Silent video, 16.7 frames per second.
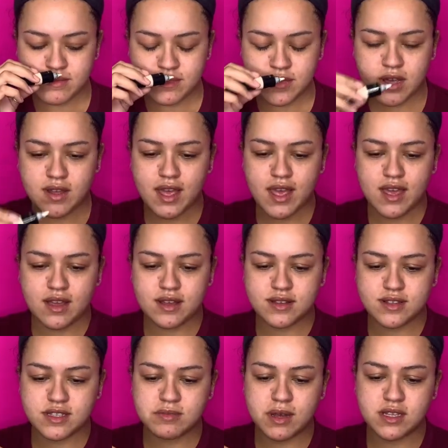Okay,
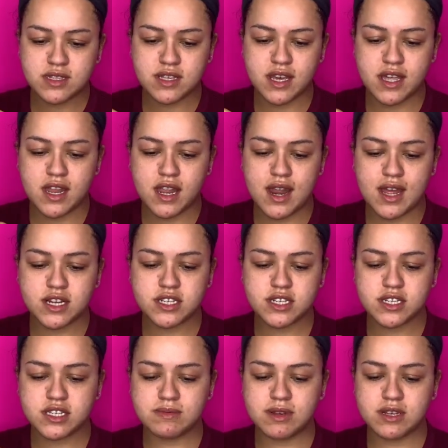smells good. It
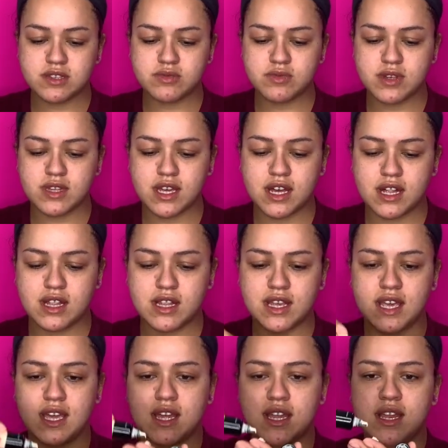actually smells really
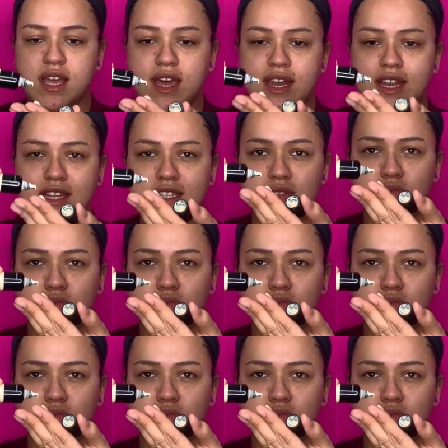clean, and it's